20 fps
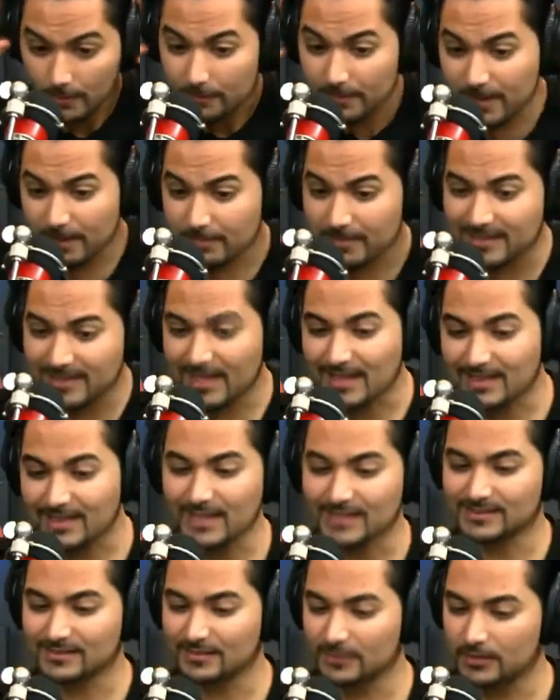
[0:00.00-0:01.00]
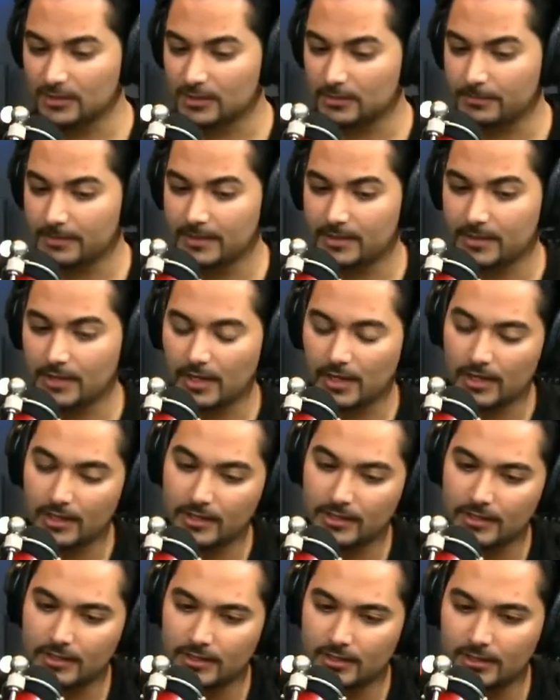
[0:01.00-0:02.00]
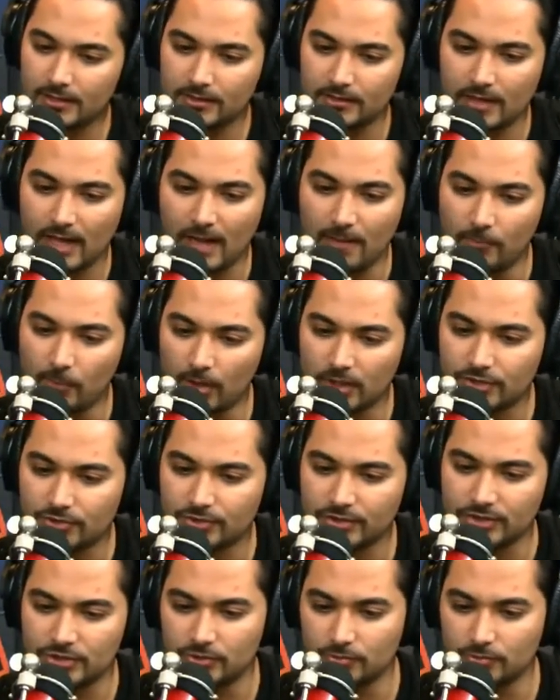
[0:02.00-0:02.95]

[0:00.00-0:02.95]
But I mean that that's a little bit, uh, and I'm wondering,